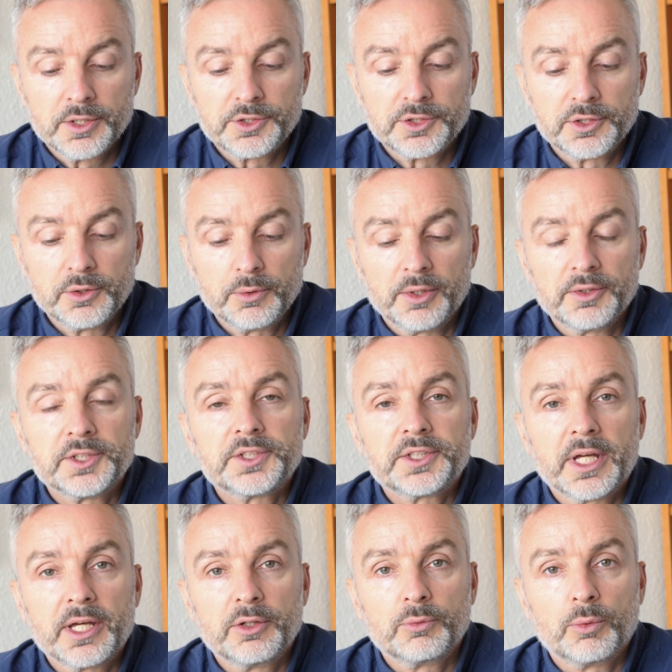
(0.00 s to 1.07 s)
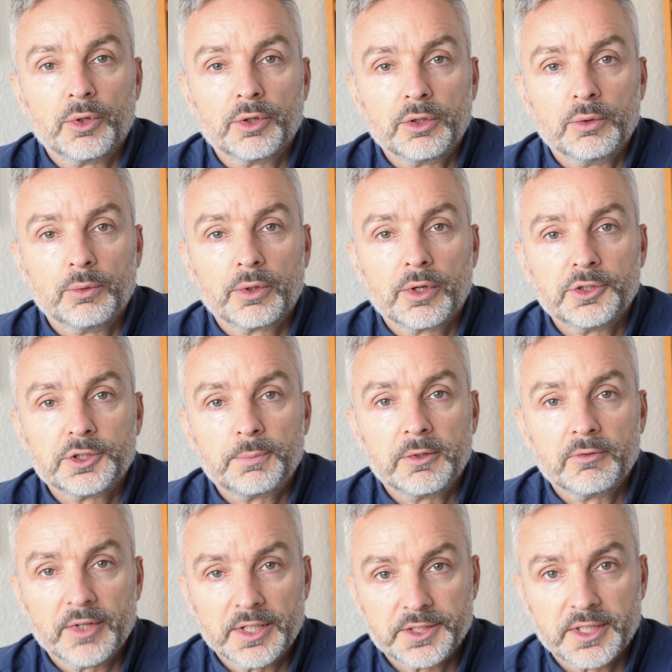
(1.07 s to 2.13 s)
to understand what you are going to be
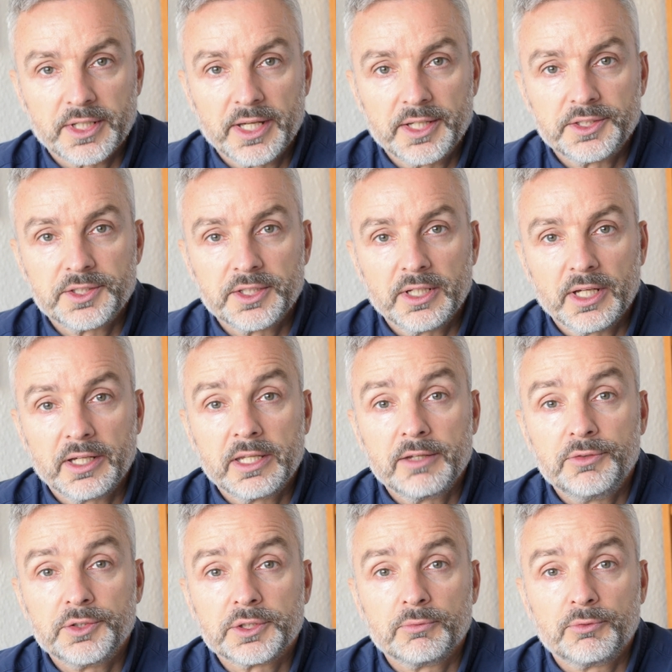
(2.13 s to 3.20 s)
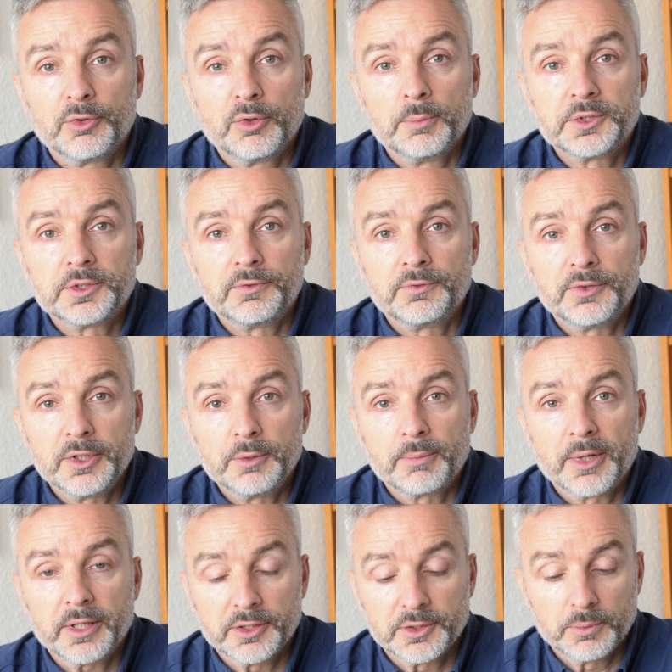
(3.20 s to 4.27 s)
investigating and give you some formative
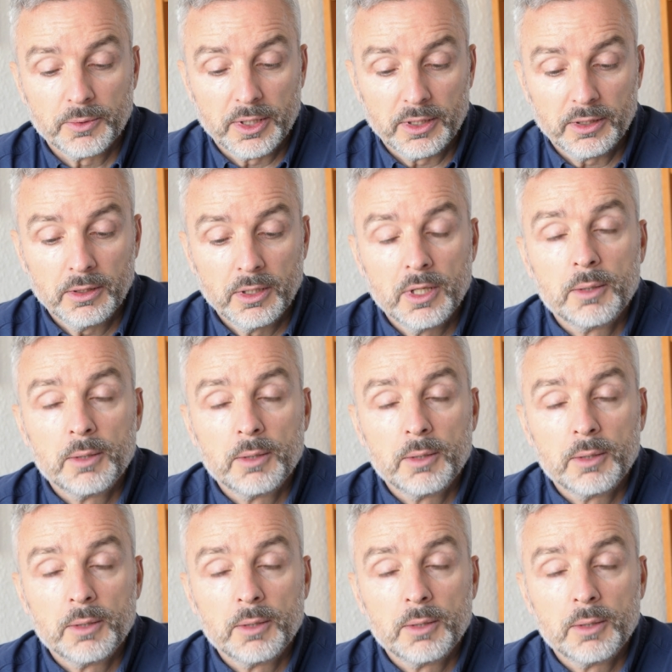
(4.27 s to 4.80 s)
feedback as well